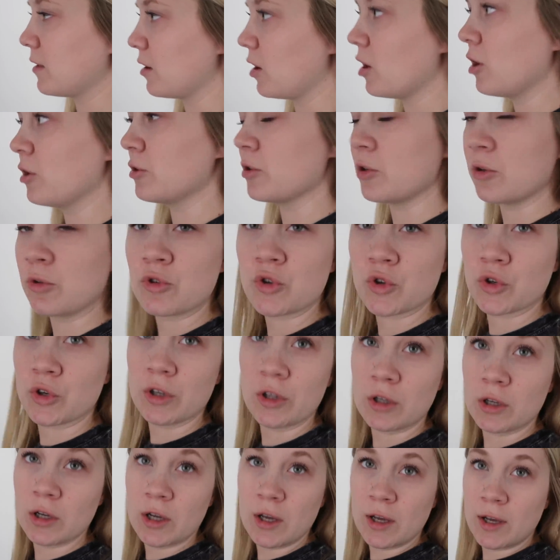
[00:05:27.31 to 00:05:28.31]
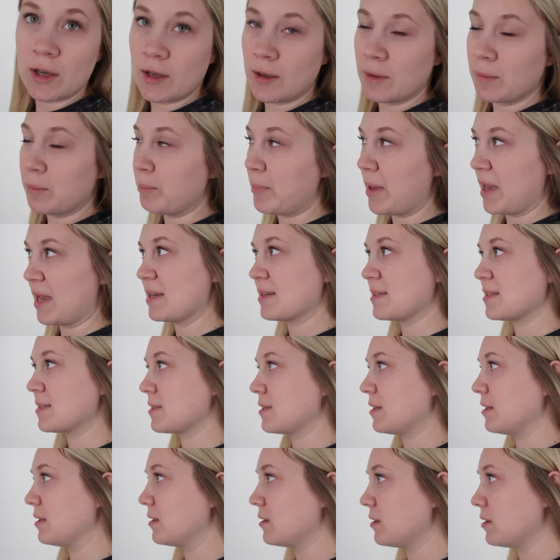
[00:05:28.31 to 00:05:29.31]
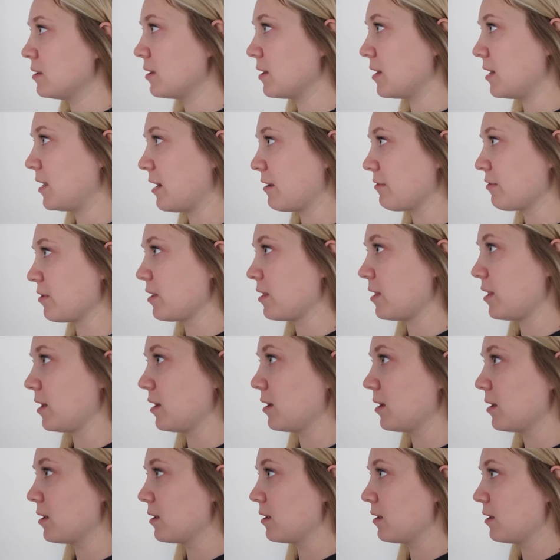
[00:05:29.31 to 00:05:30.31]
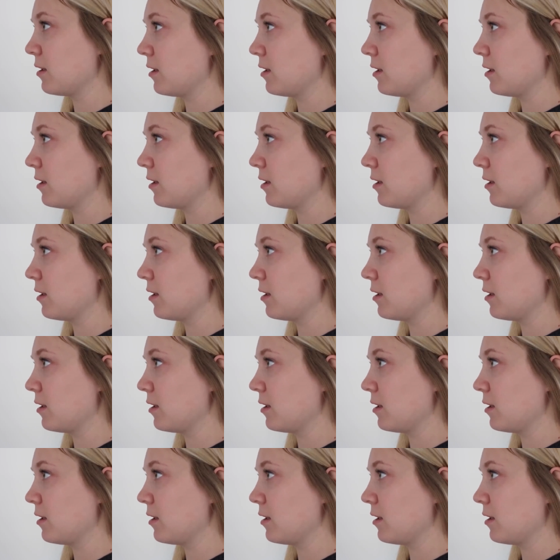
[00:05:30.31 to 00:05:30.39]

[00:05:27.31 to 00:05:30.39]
They're all neutral based and everything.